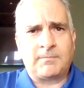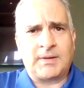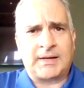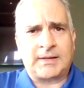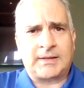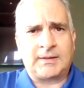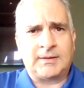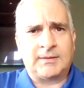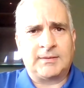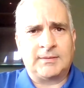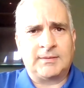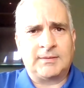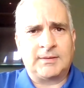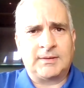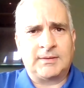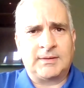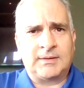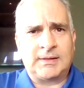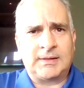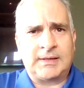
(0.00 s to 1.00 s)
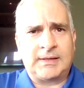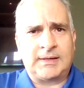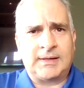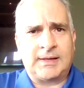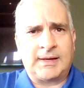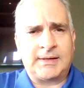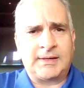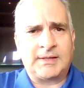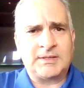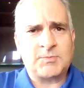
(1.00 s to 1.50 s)
back in the late
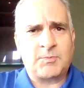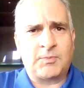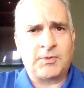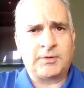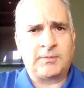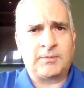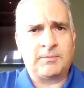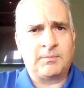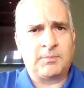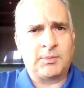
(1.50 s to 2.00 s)
90s, but